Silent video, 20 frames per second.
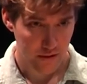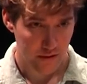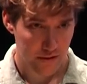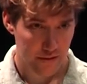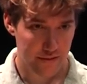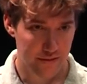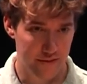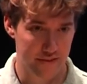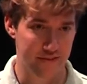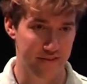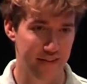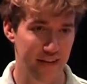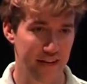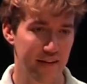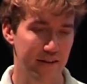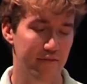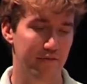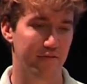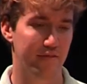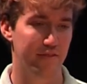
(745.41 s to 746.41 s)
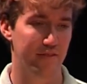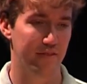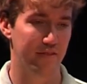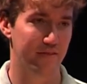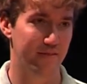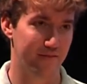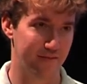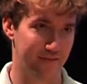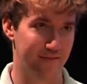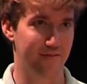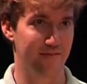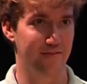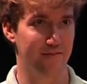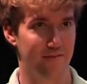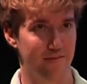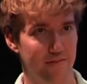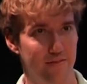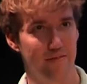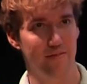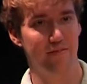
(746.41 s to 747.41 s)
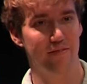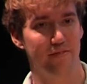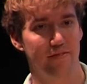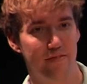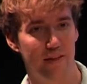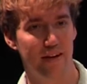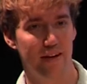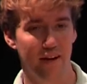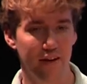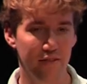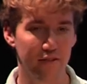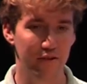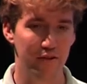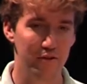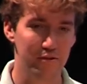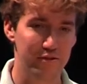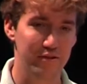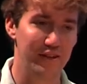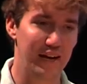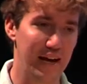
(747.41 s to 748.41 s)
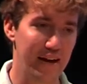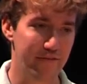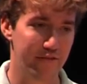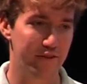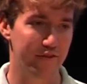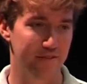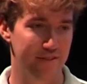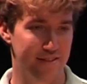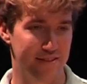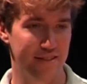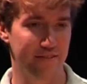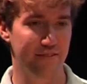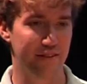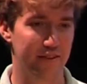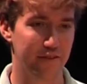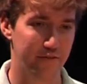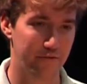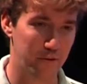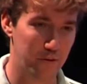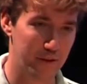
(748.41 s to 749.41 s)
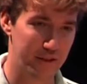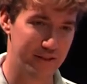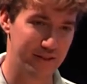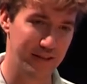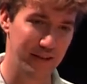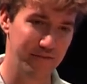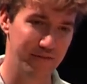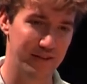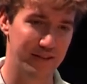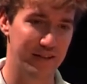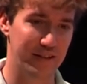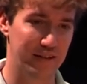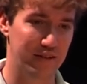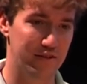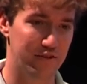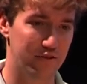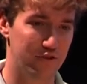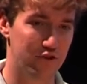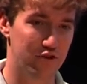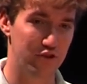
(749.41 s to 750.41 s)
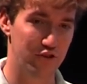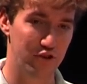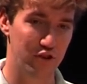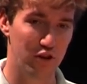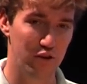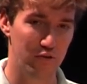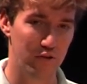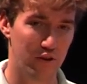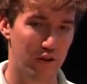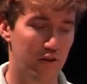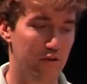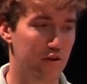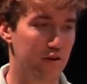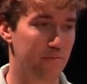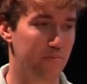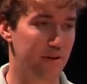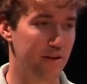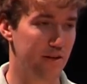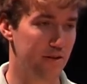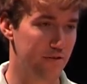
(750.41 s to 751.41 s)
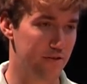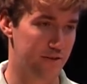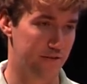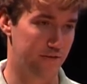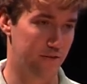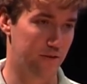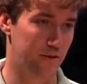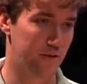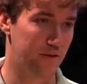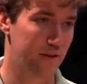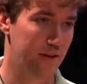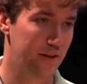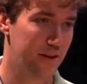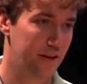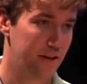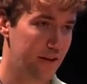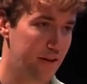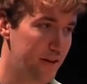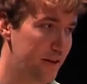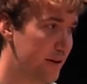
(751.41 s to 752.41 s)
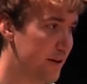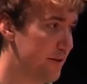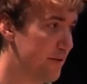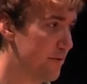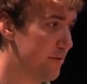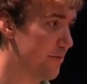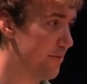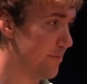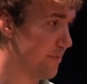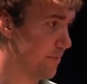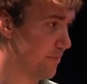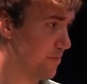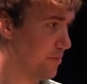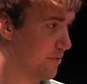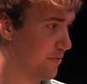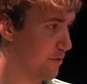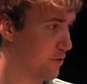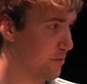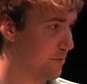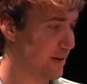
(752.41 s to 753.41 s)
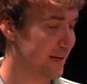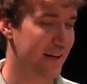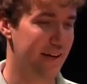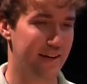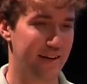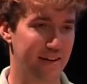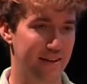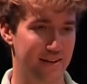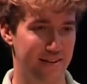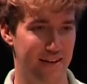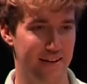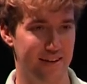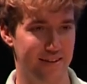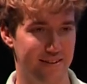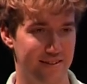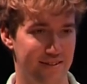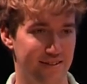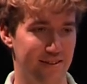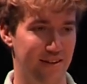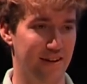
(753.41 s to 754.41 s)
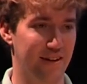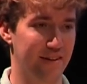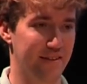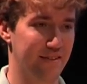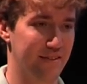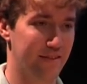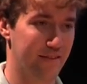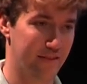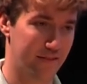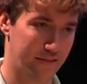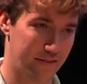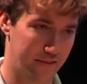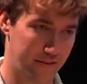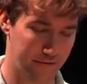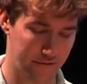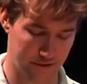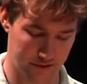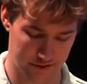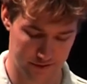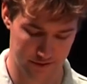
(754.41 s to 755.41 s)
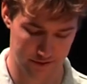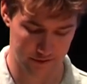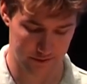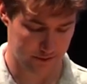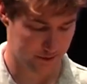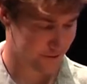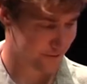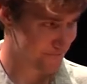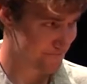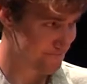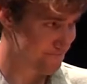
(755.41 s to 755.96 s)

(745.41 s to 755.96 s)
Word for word: the state of that other user after receiving the forged ciphertext should no longer be useful in performing any attacks on the first user.